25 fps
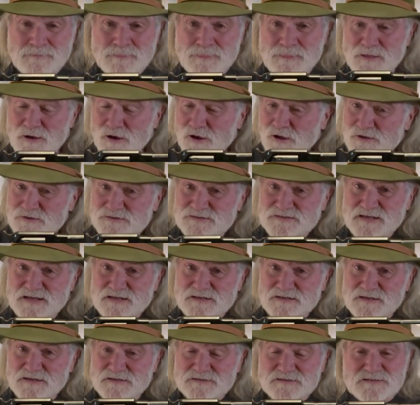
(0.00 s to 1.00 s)
All
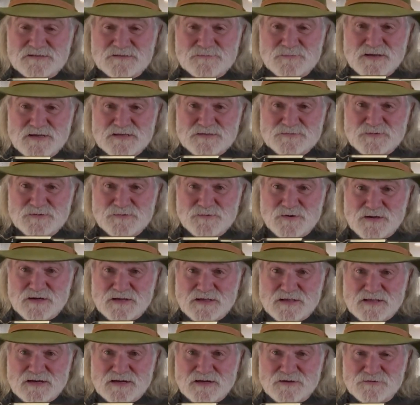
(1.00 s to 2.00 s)
that does is it makes me want to
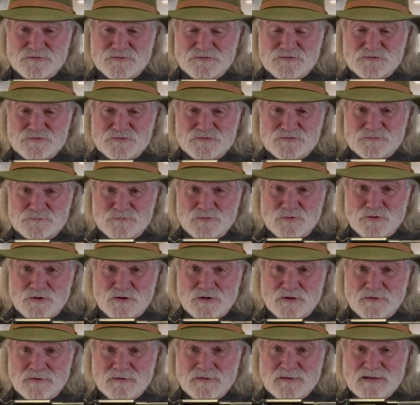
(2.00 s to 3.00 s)
get out and shoot some
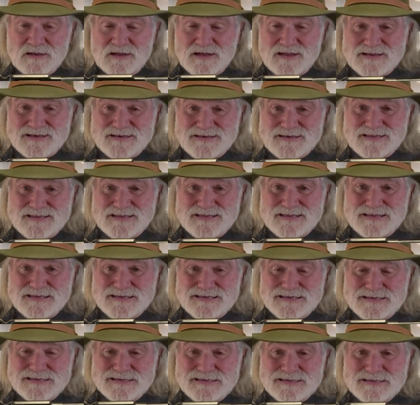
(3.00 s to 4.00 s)
more. I
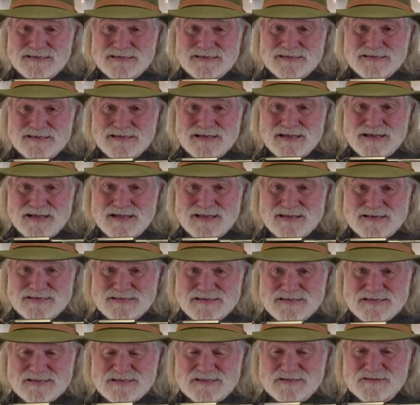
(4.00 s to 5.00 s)
need
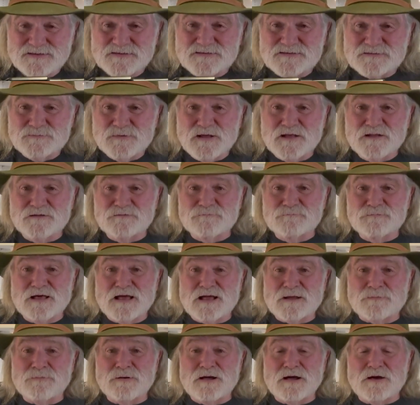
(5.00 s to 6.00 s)
the smell of
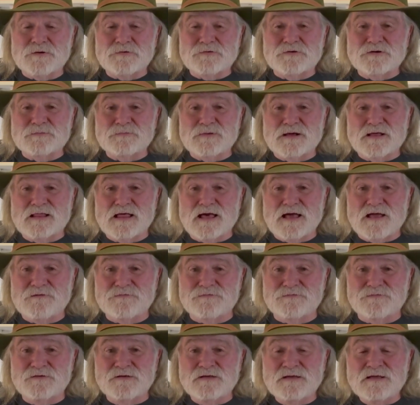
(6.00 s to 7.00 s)
black powder in my
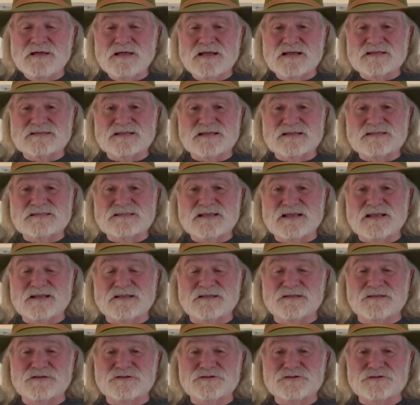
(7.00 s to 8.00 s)
life. As I said
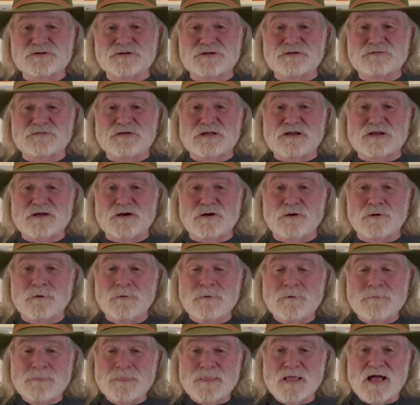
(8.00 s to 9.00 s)
in the shooting video,
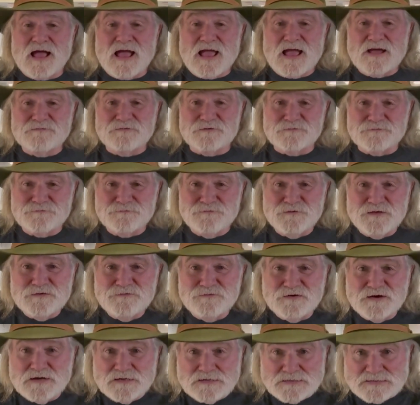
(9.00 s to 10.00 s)
I have a
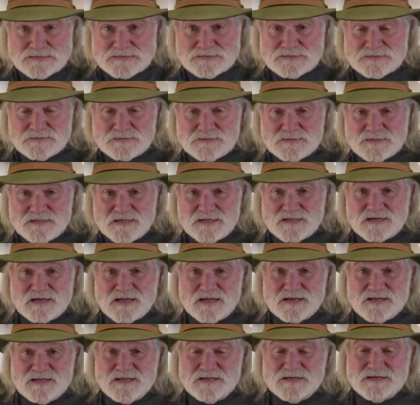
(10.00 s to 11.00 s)
fever, and
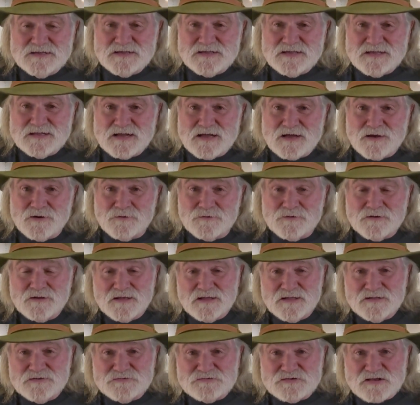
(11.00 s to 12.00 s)
I need to get out
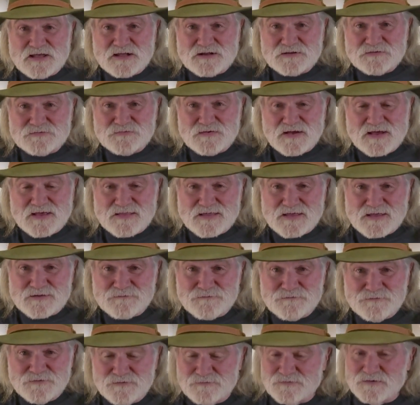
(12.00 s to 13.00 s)
and satisfy that
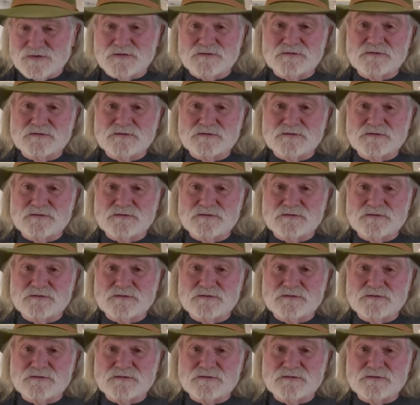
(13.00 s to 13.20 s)
fever.